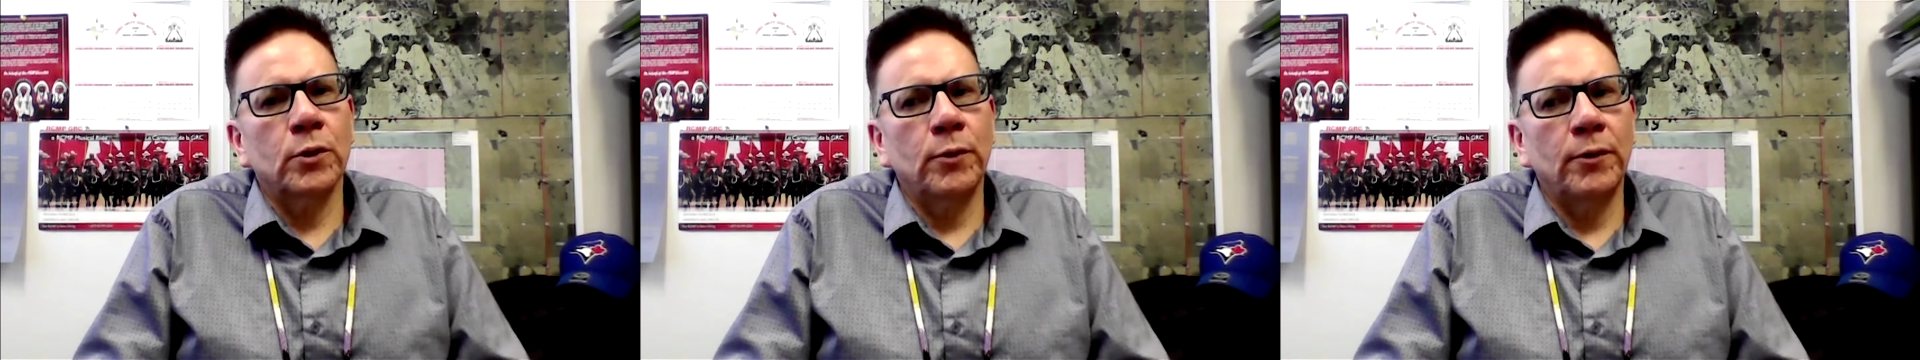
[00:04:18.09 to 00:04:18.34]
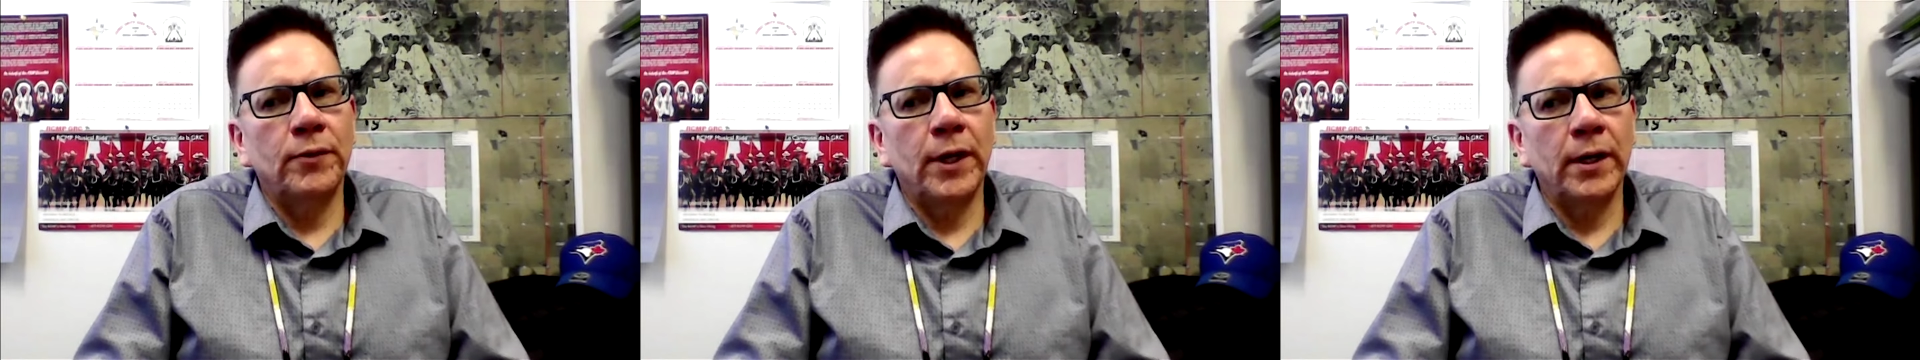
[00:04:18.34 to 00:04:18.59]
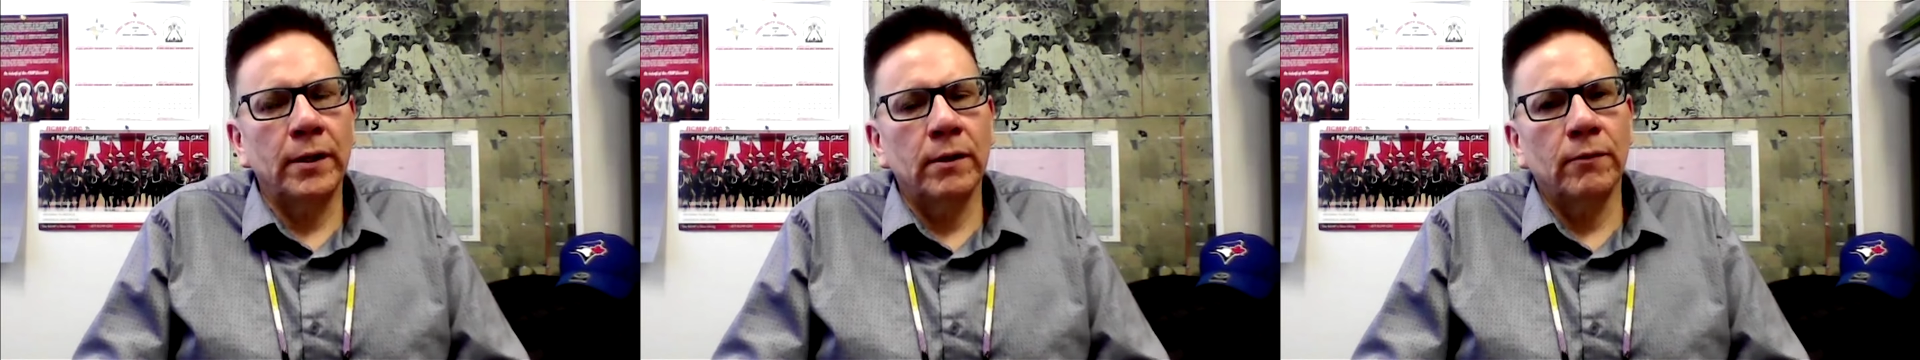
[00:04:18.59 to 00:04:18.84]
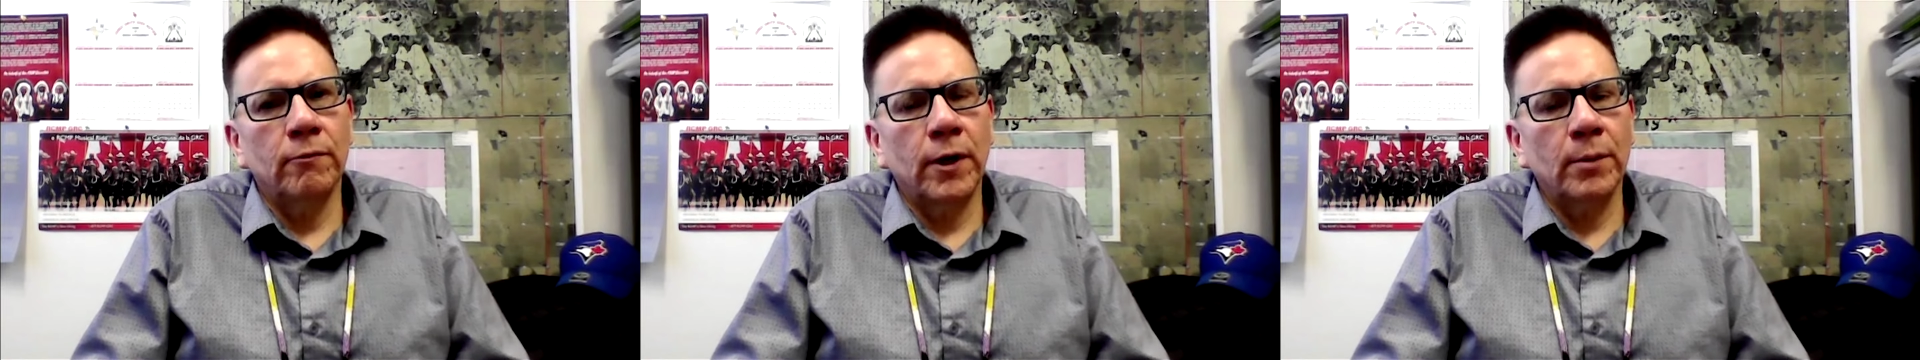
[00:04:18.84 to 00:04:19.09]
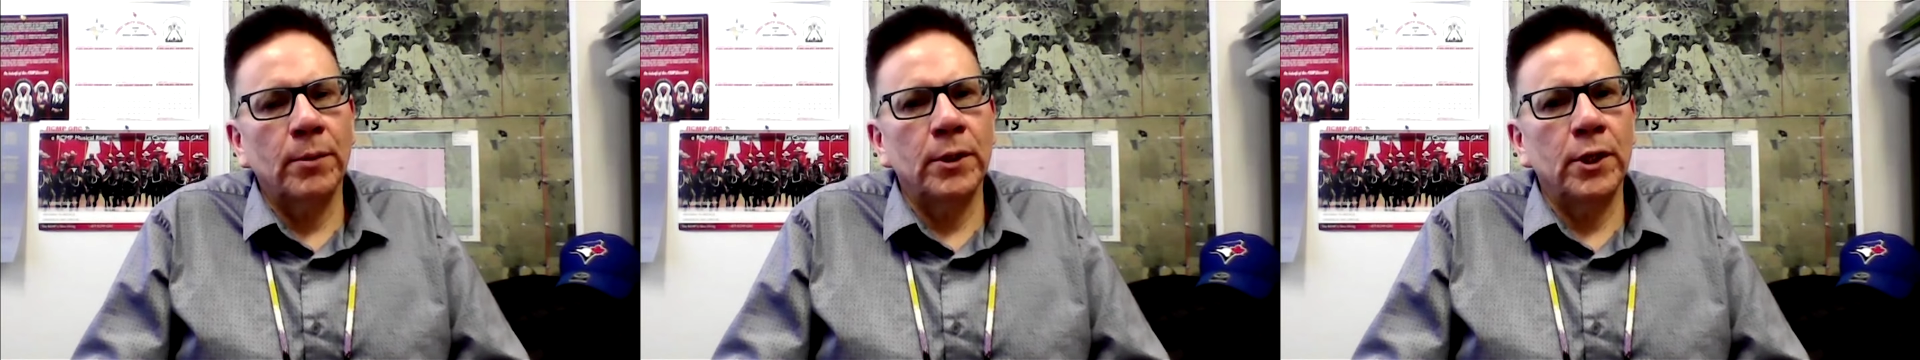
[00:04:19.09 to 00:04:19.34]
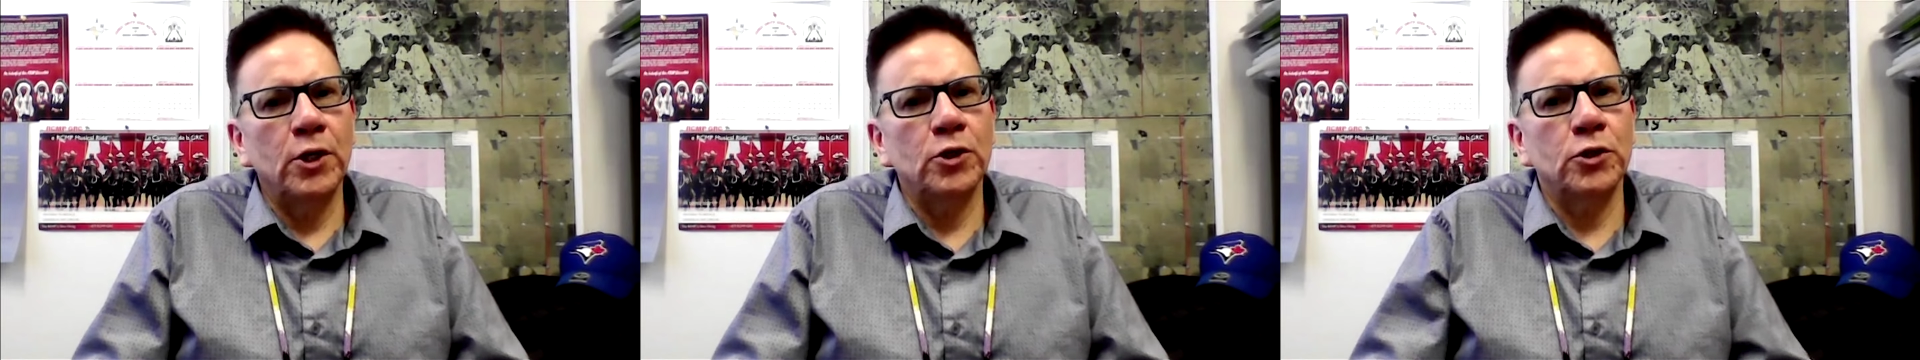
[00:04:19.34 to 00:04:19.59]
we've taken the
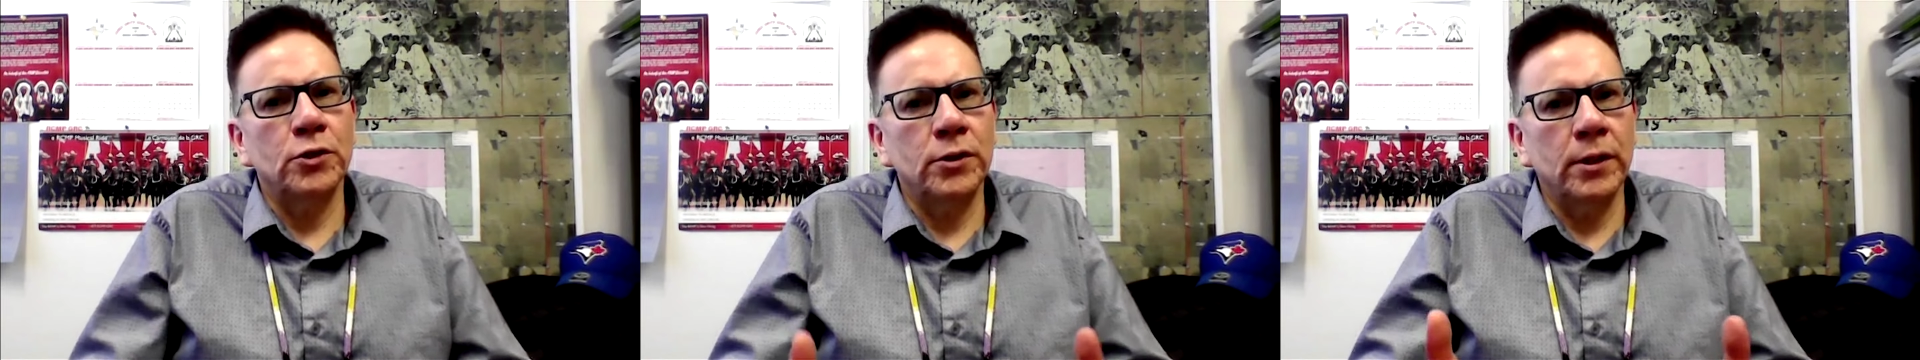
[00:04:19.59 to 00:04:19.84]
recommendations